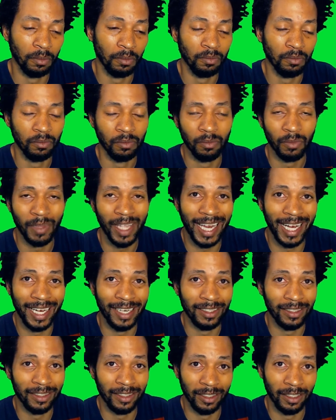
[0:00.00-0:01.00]
edits
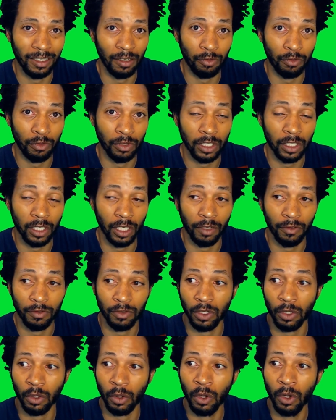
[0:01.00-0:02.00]
and different stuff.
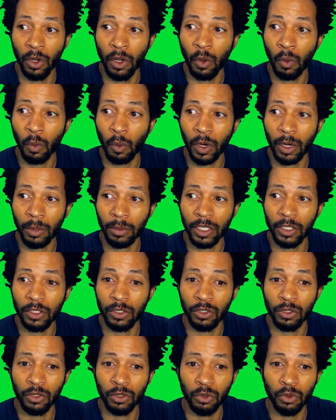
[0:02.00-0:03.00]
So what I'm gonna
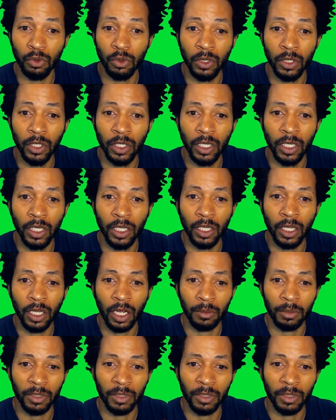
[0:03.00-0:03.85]
do, this is